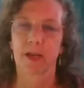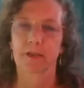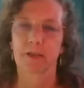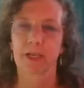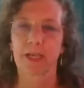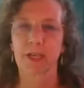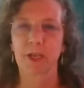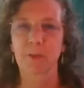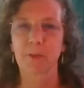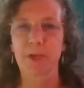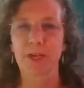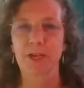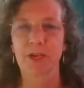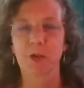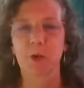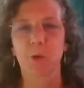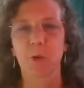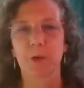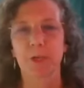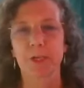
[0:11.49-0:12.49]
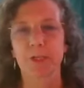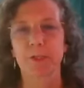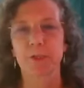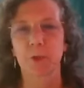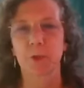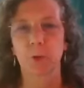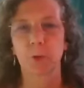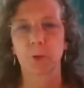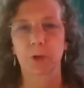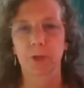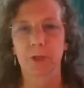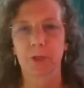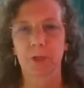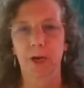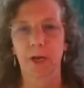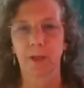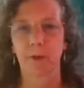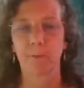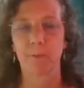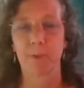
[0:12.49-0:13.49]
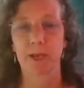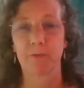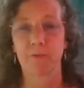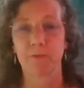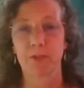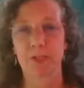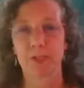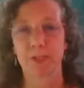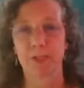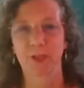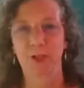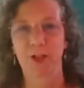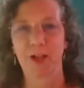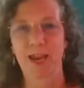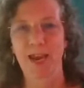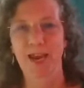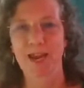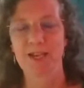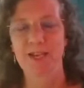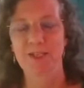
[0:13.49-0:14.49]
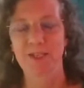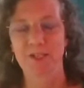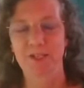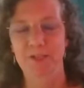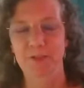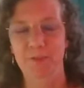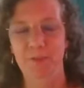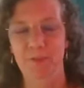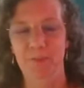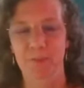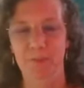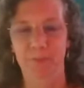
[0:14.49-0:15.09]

the Kilby Inquiries tool called Metaphysical Hands.